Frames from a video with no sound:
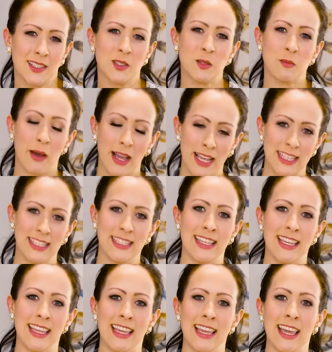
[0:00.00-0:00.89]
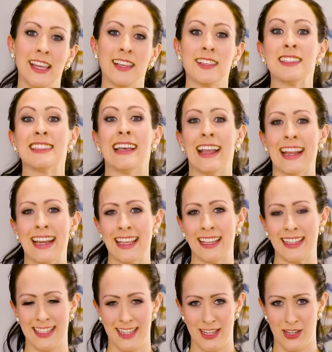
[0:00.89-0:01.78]
spicy,
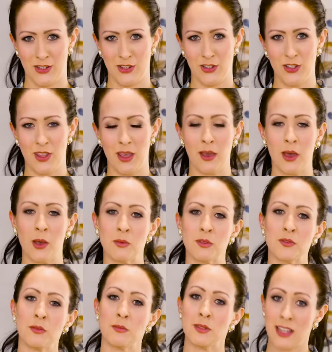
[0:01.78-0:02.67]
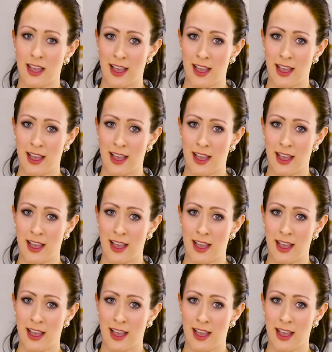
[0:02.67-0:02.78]
exciting dish that comes from